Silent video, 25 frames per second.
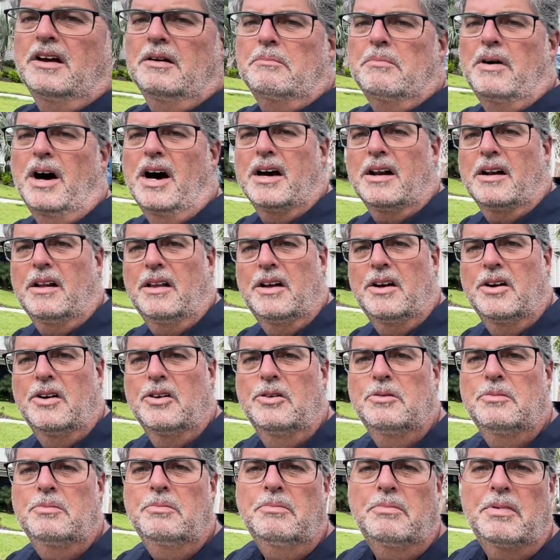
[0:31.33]
model
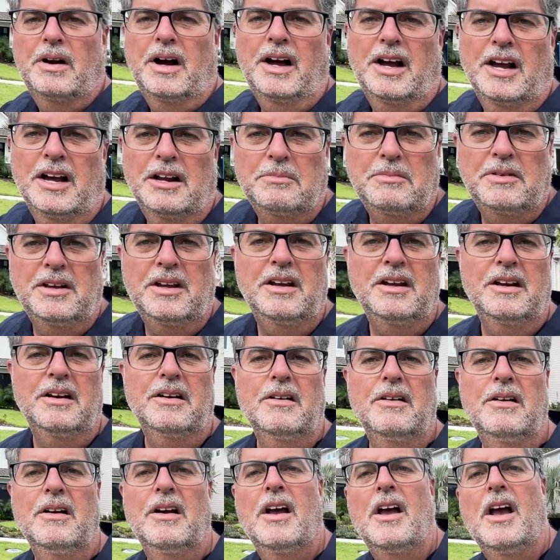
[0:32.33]
home behind me
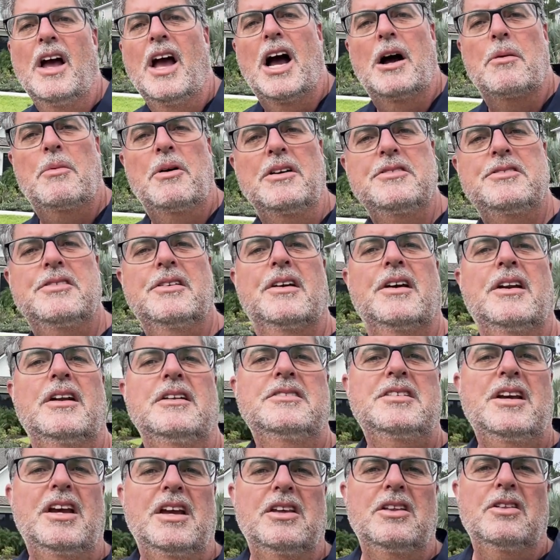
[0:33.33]
here. I'm also gonna
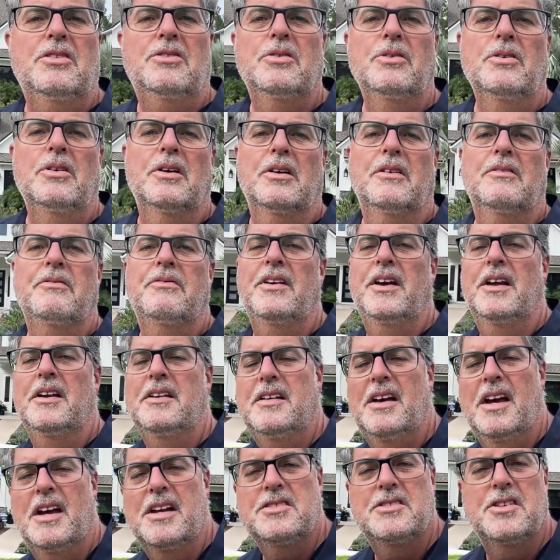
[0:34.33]
take you through a
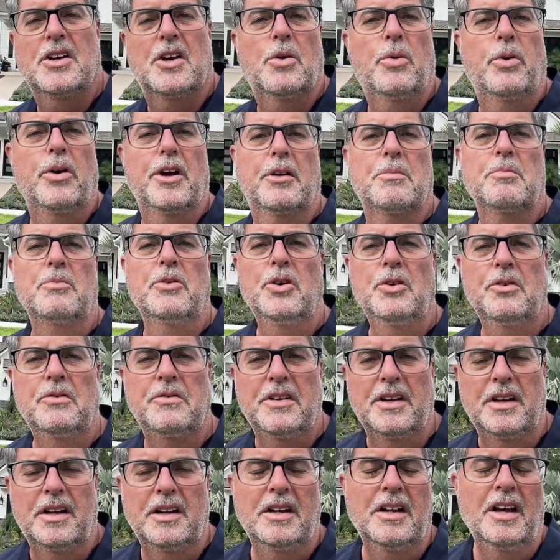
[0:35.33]
fantastic quick
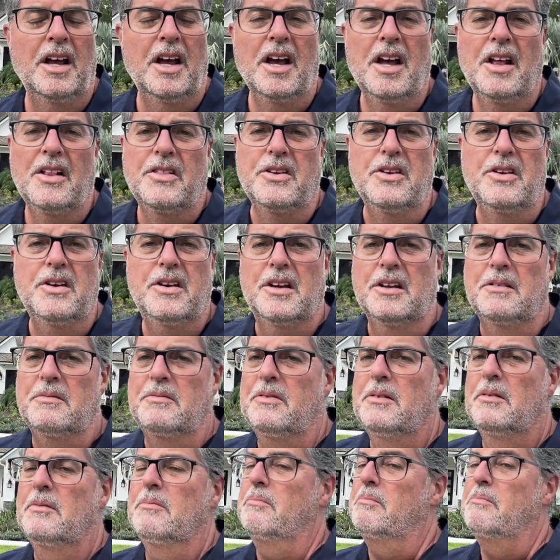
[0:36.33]
move-in that you could
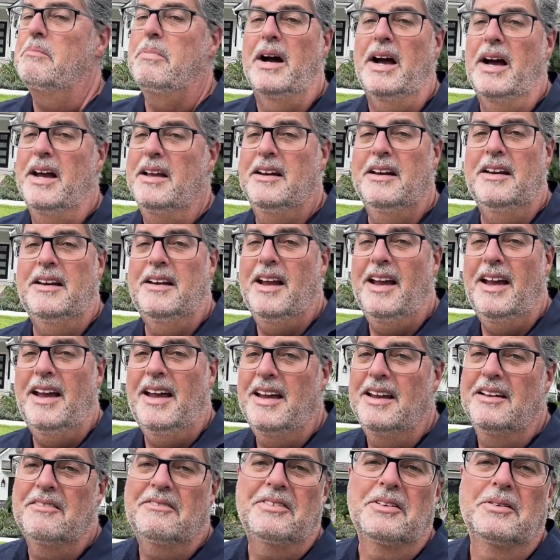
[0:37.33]
buy
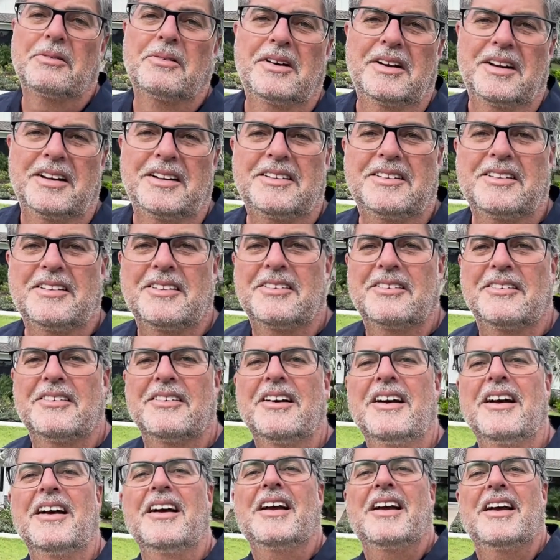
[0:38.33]
today if you wanted to.
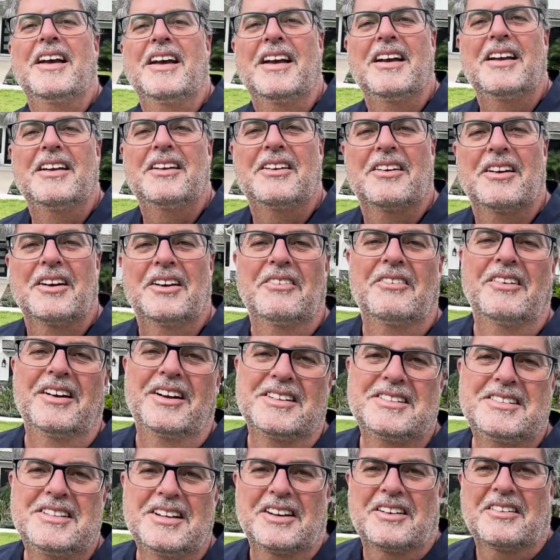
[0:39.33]
You're gonna to
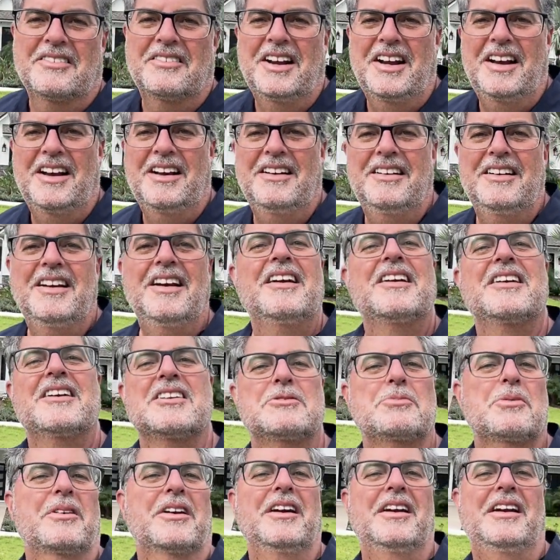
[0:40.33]
want to to stick around
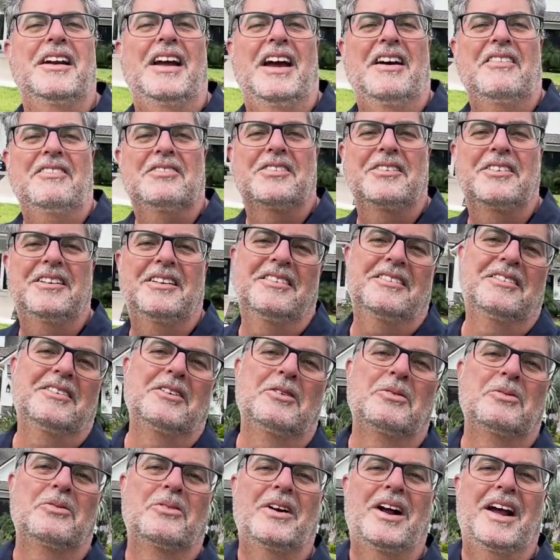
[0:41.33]
because we're getting after it
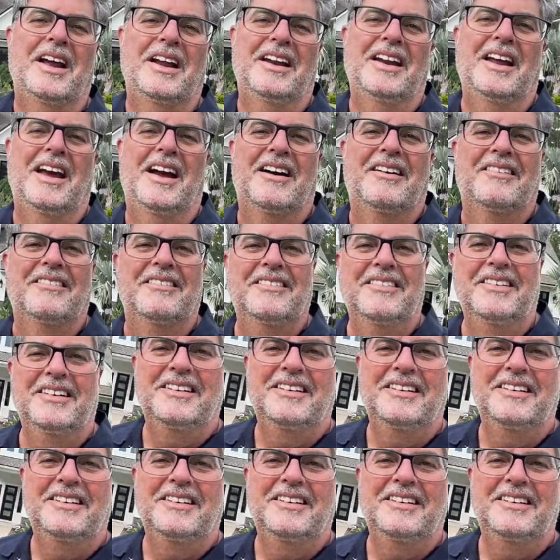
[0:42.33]
right now.